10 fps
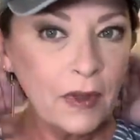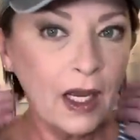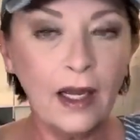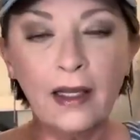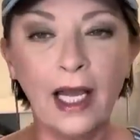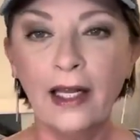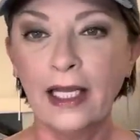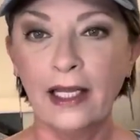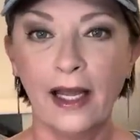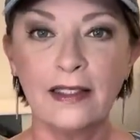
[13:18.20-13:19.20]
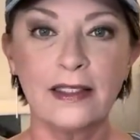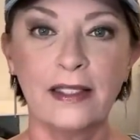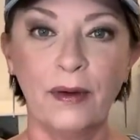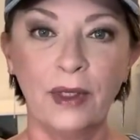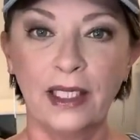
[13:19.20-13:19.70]
I, I like hats.
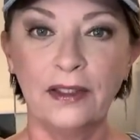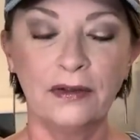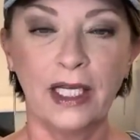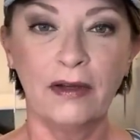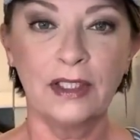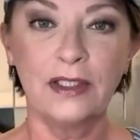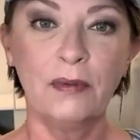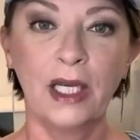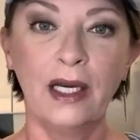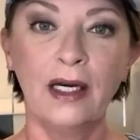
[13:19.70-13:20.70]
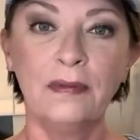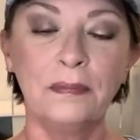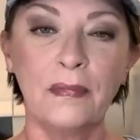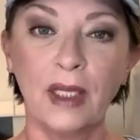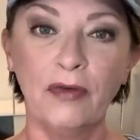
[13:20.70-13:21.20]
That way I don't have to do my hair.
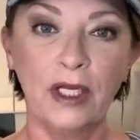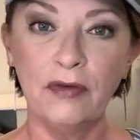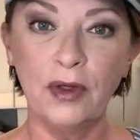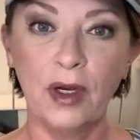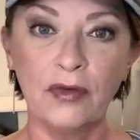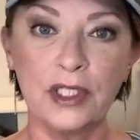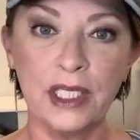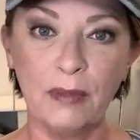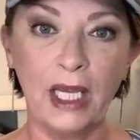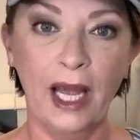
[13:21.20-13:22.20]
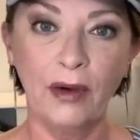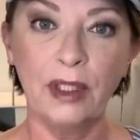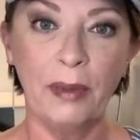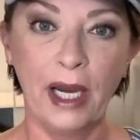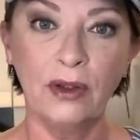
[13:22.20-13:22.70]
If any of you ever see me out and
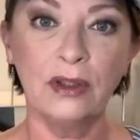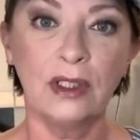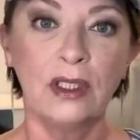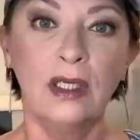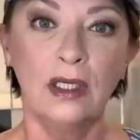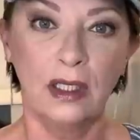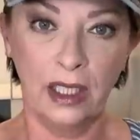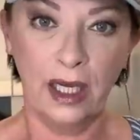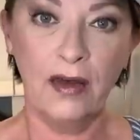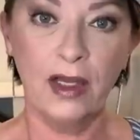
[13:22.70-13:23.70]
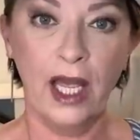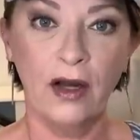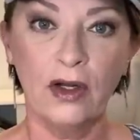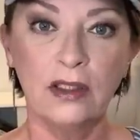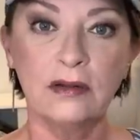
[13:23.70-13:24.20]
about and I have a hat
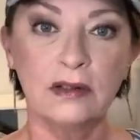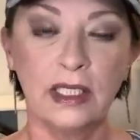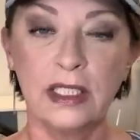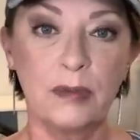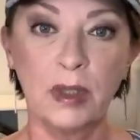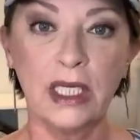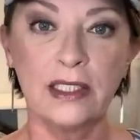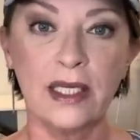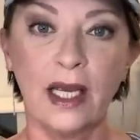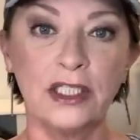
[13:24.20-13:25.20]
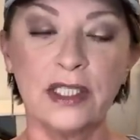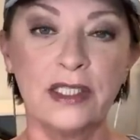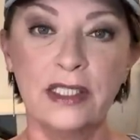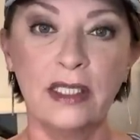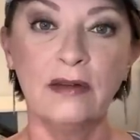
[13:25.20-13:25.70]
on, it's because I
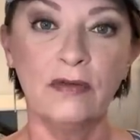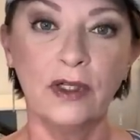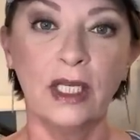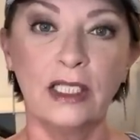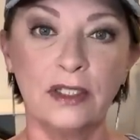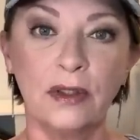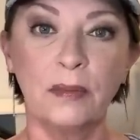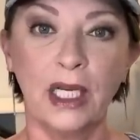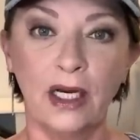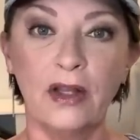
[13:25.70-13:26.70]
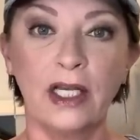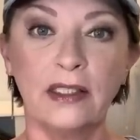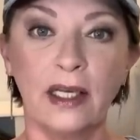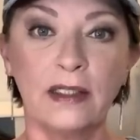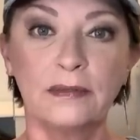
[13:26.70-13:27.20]
just didn't feel like doing my hair that day.